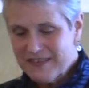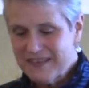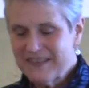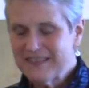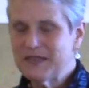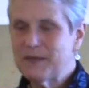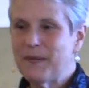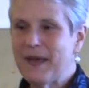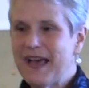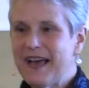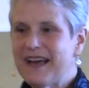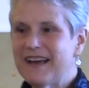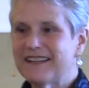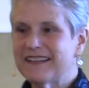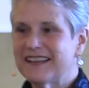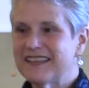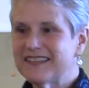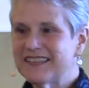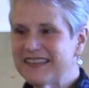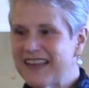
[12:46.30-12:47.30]
this is
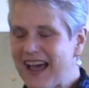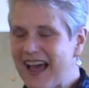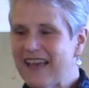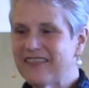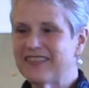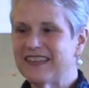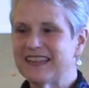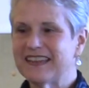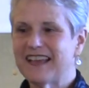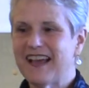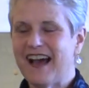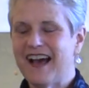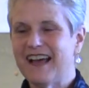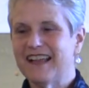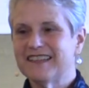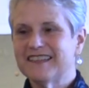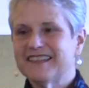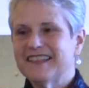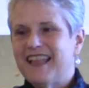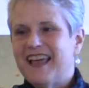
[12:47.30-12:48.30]
about is not that
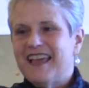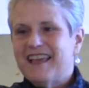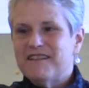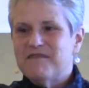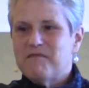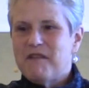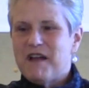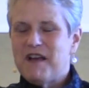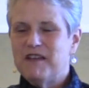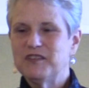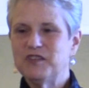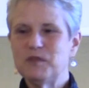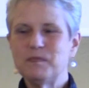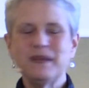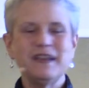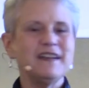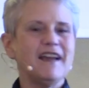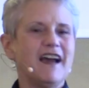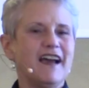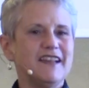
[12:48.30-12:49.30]
God's like, well, you
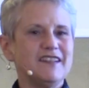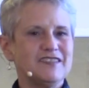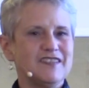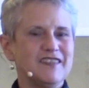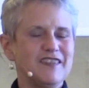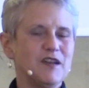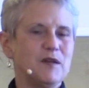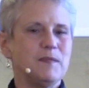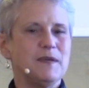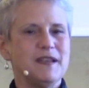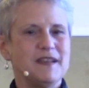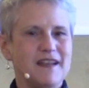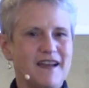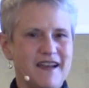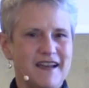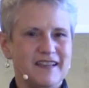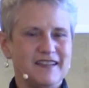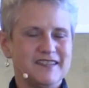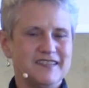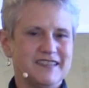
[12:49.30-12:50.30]
be nice and they'll be
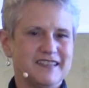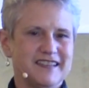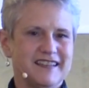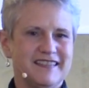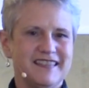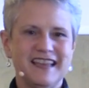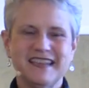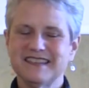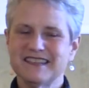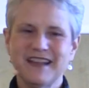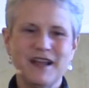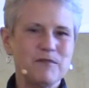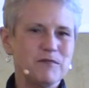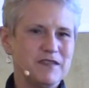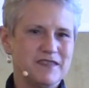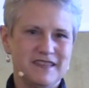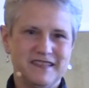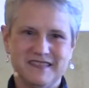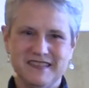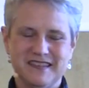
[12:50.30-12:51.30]
nice. That's not
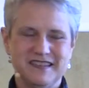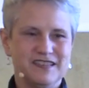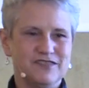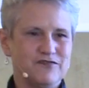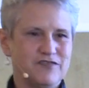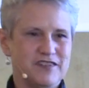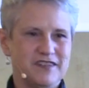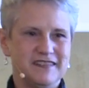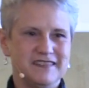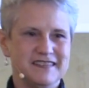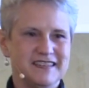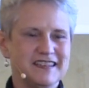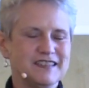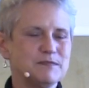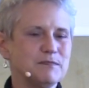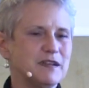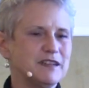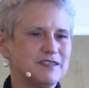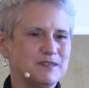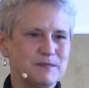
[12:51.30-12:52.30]
what this is, friends.
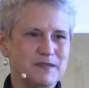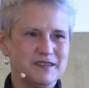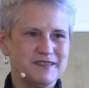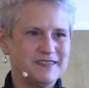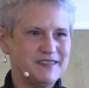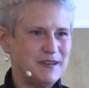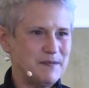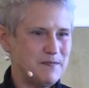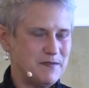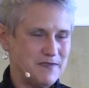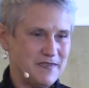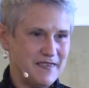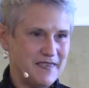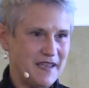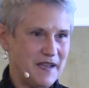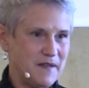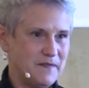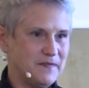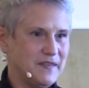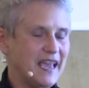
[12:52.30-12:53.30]
It's much, much deeper than
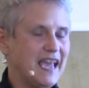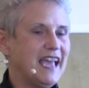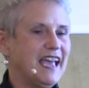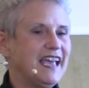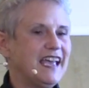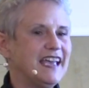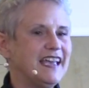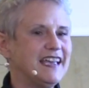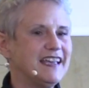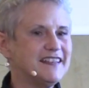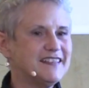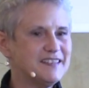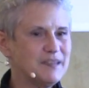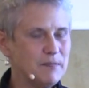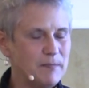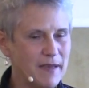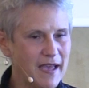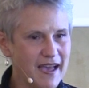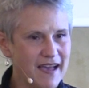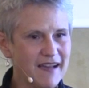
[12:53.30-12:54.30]
that. It's
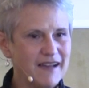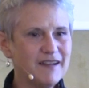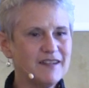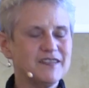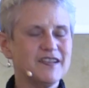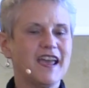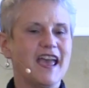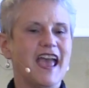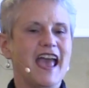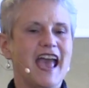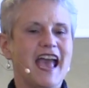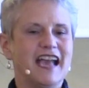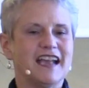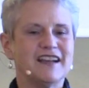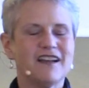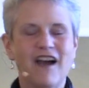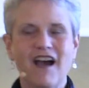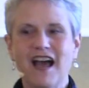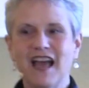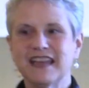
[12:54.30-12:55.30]
about
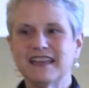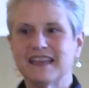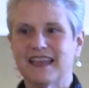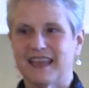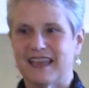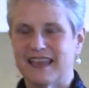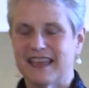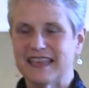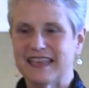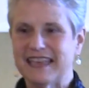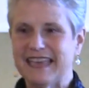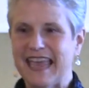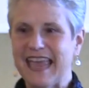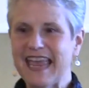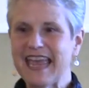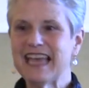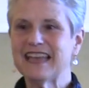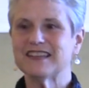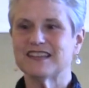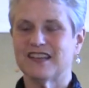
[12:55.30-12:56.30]
God
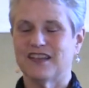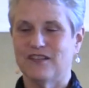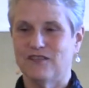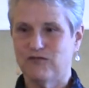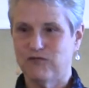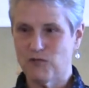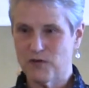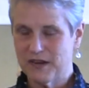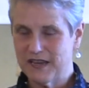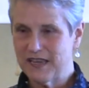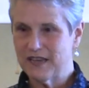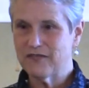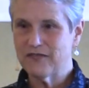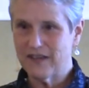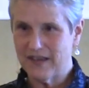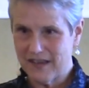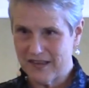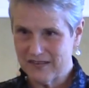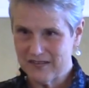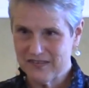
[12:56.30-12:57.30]
can't forgive
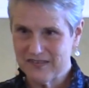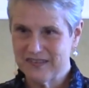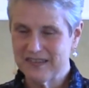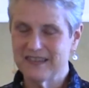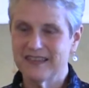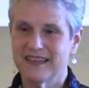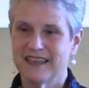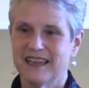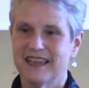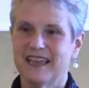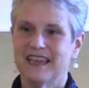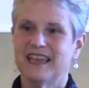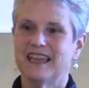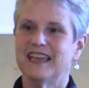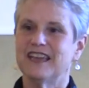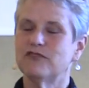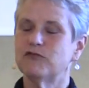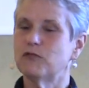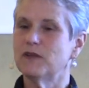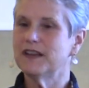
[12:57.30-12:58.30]
us
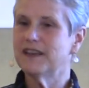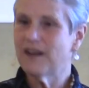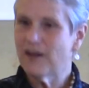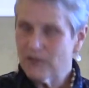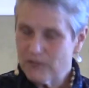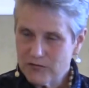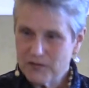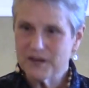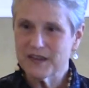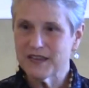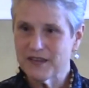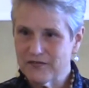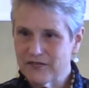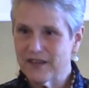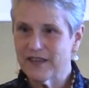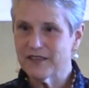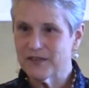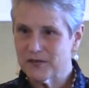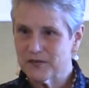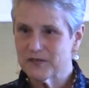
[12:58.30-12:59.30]
if we don't forgive
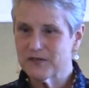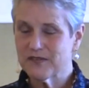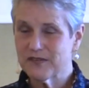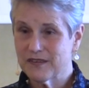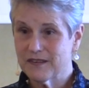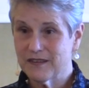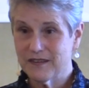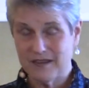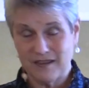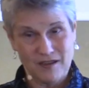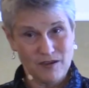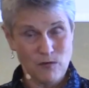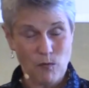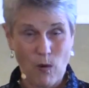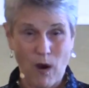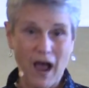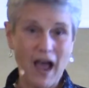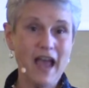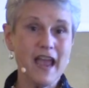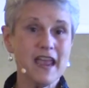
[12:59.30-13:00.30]
others.
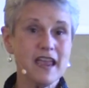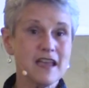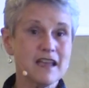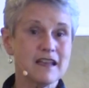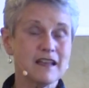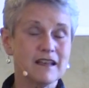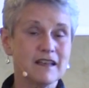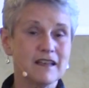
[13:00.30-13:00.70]
Why?